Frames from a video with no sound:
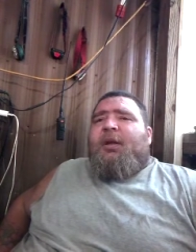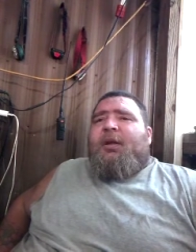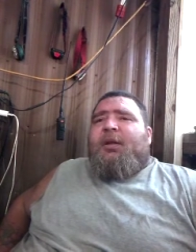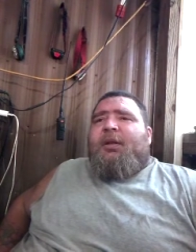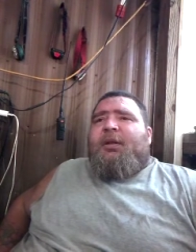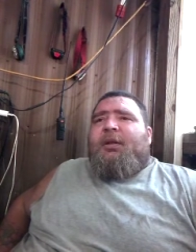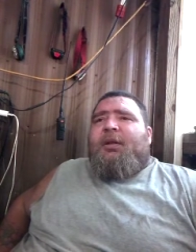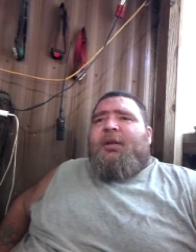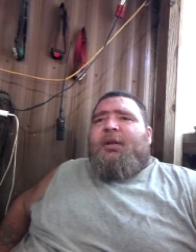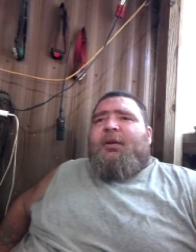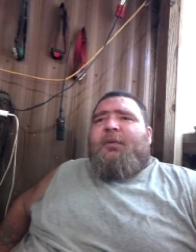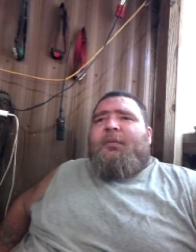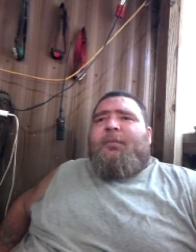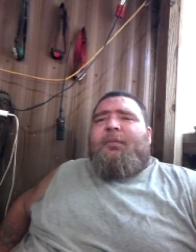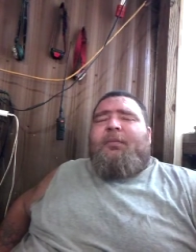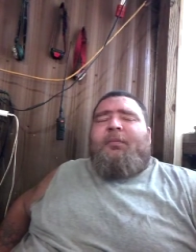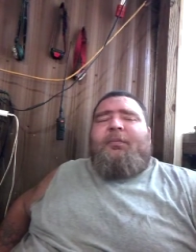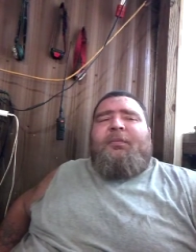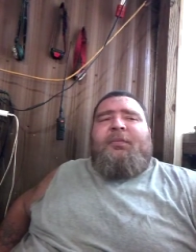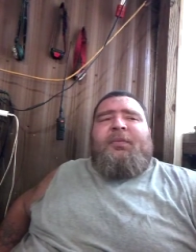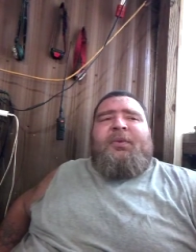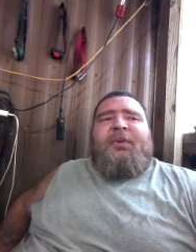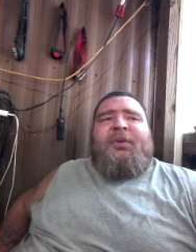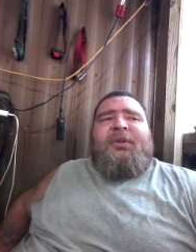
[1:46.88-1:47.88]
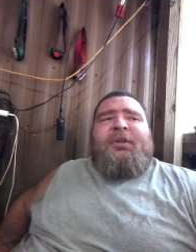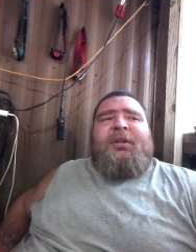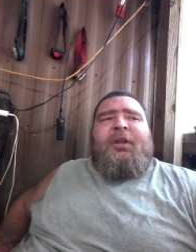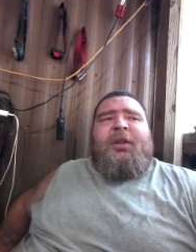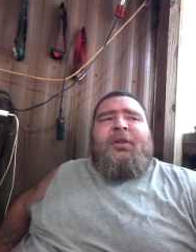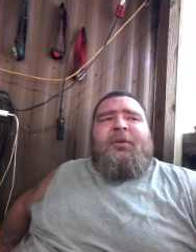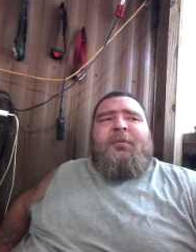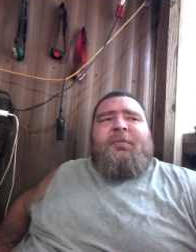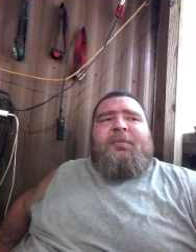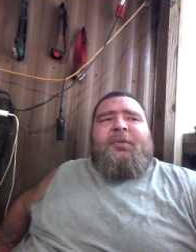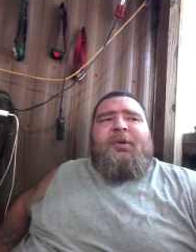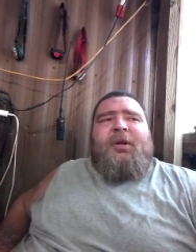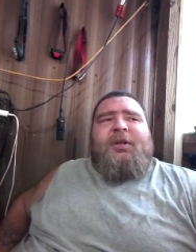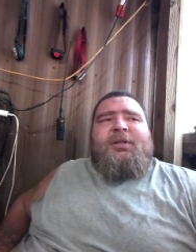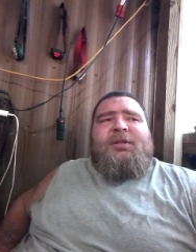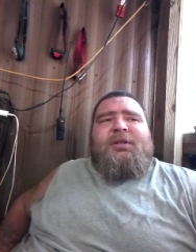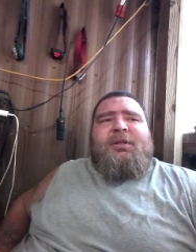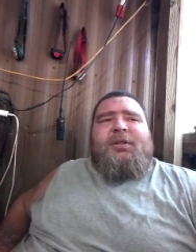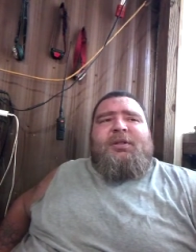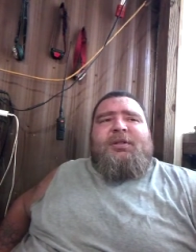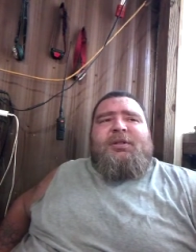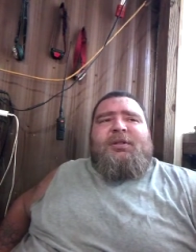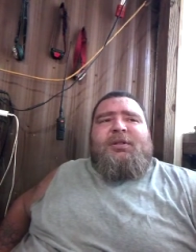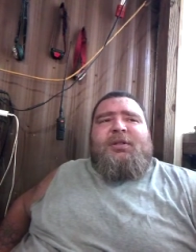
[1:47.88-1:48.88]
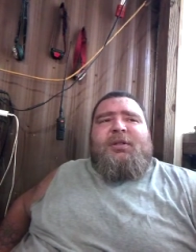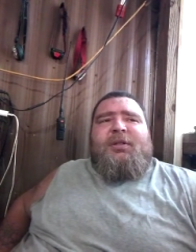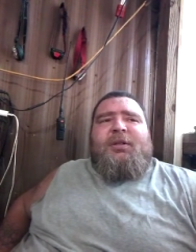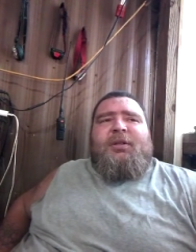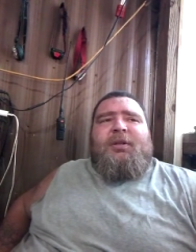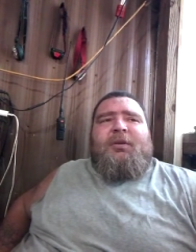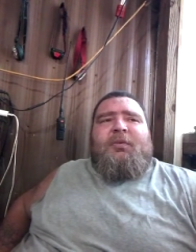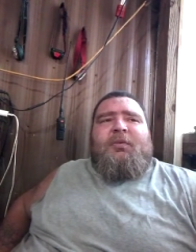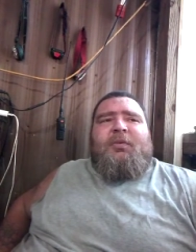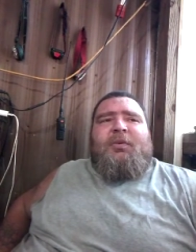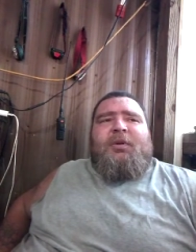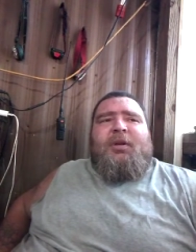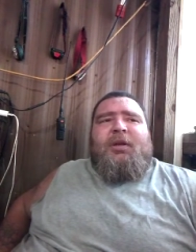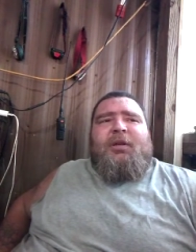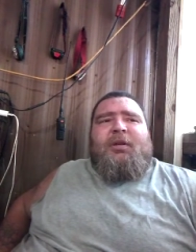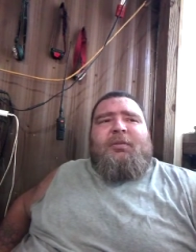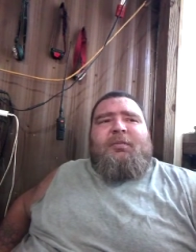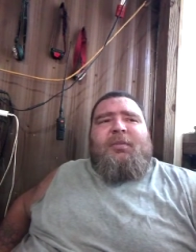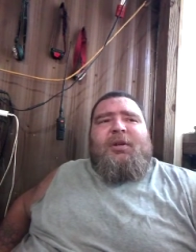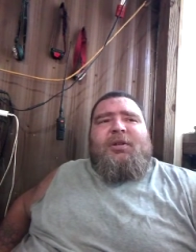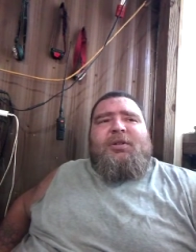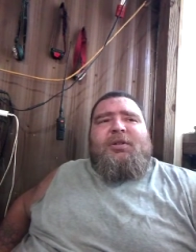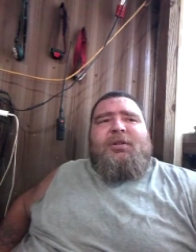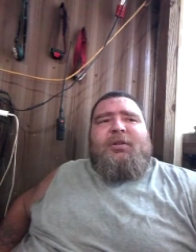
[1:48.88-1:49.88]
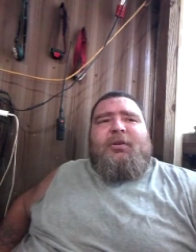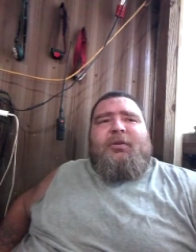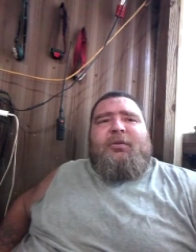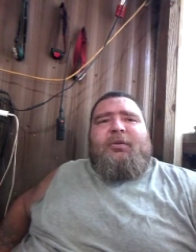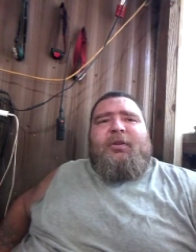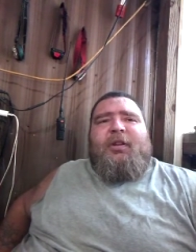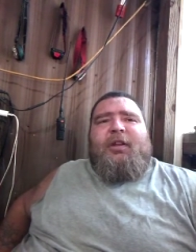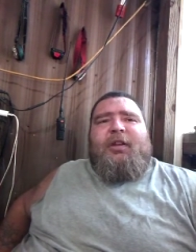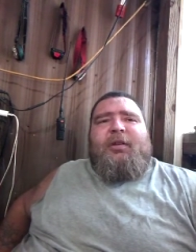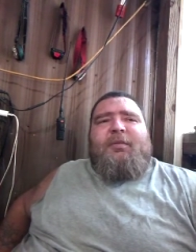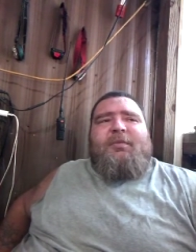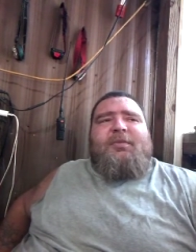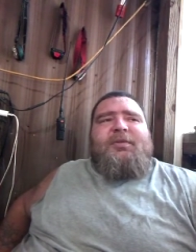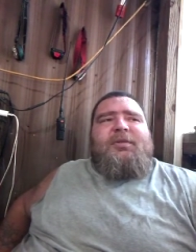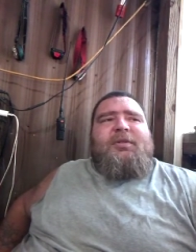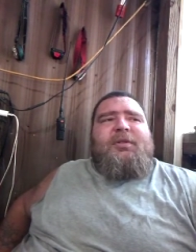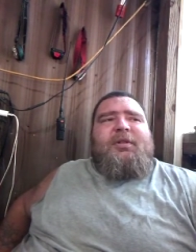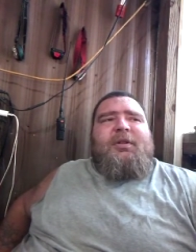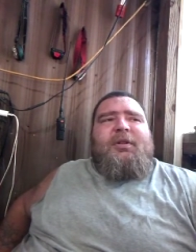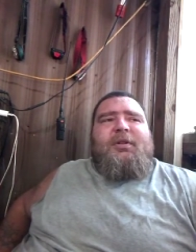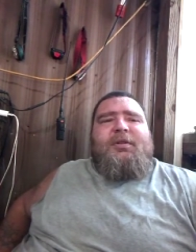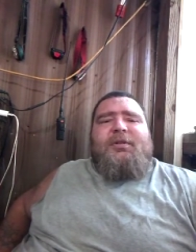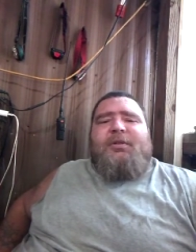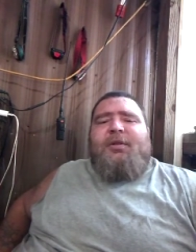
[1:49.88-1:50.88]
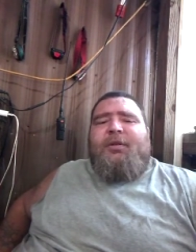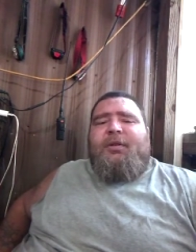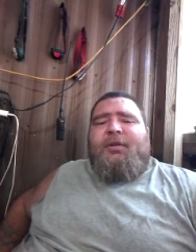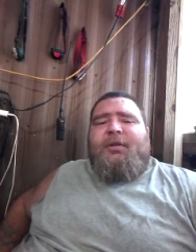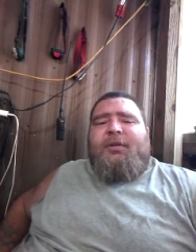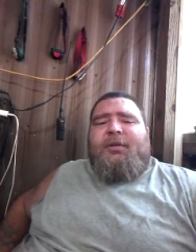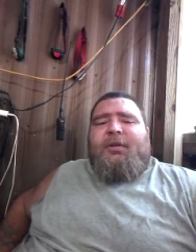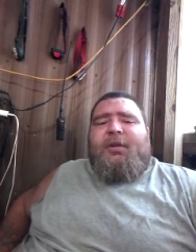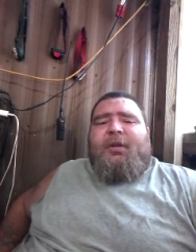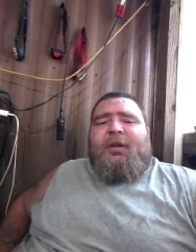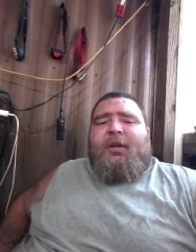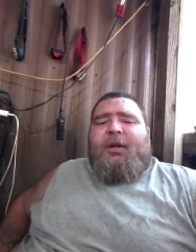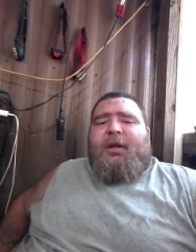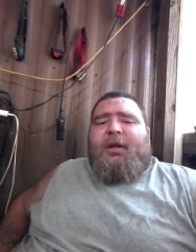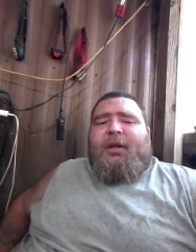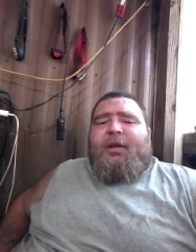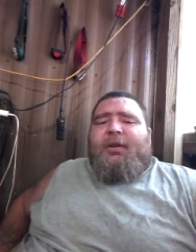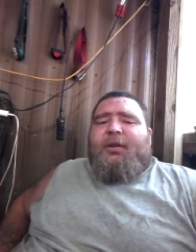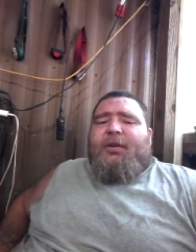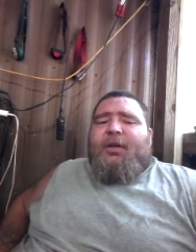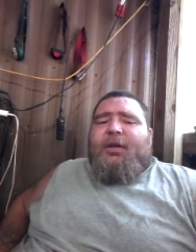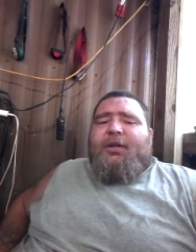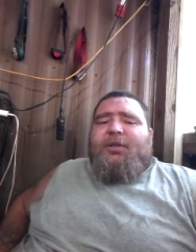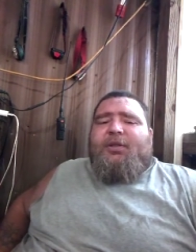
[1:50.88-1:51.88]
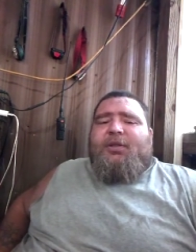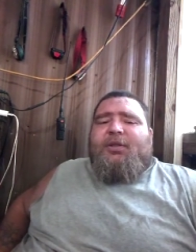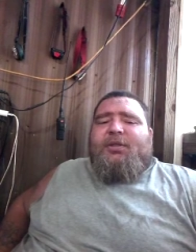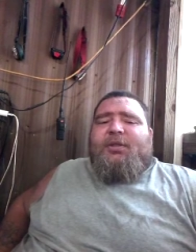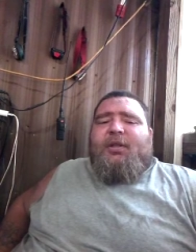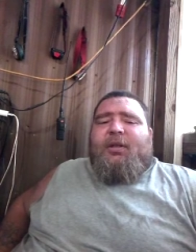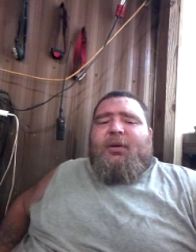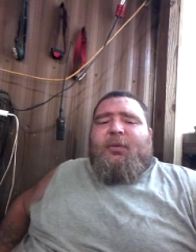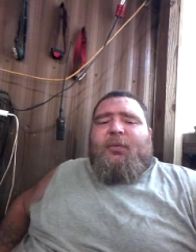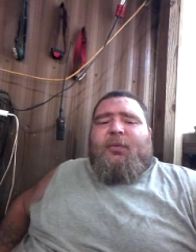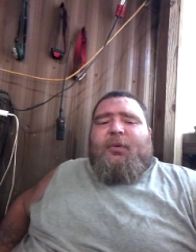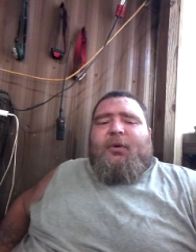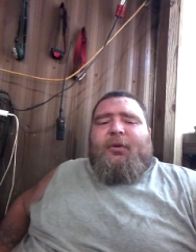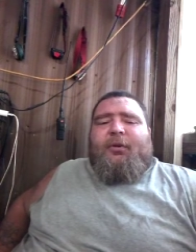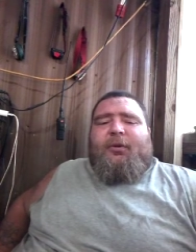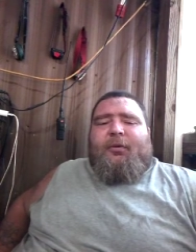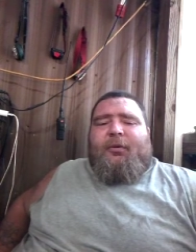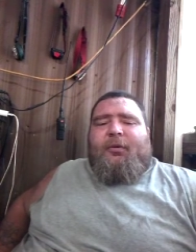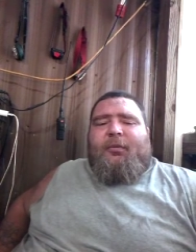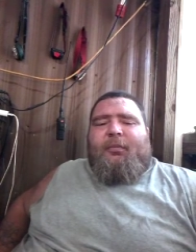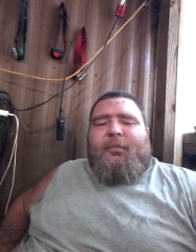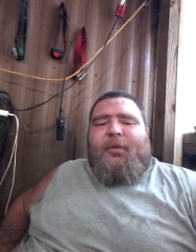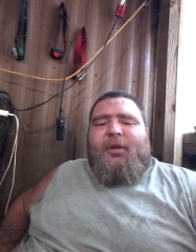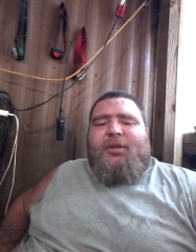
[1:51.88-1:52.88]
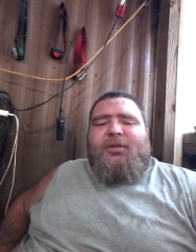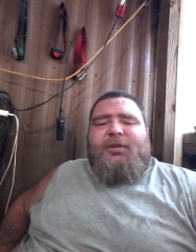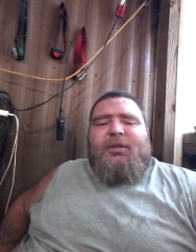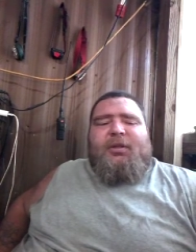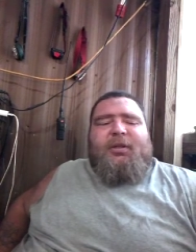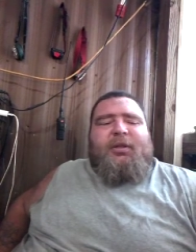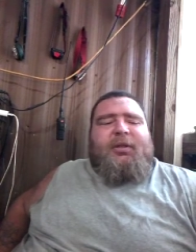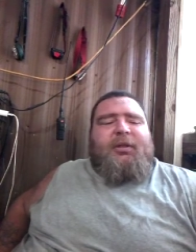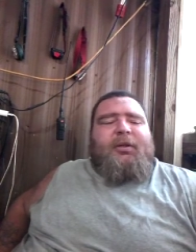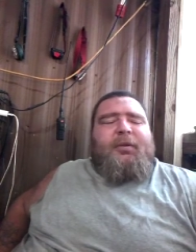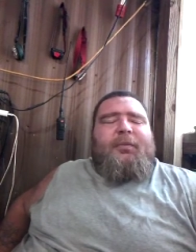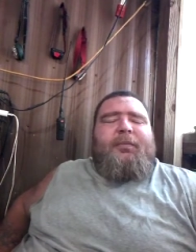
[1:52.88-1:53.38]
Yep, the other presidents, and we're not going to mention no names because they just ain't worth mentioning,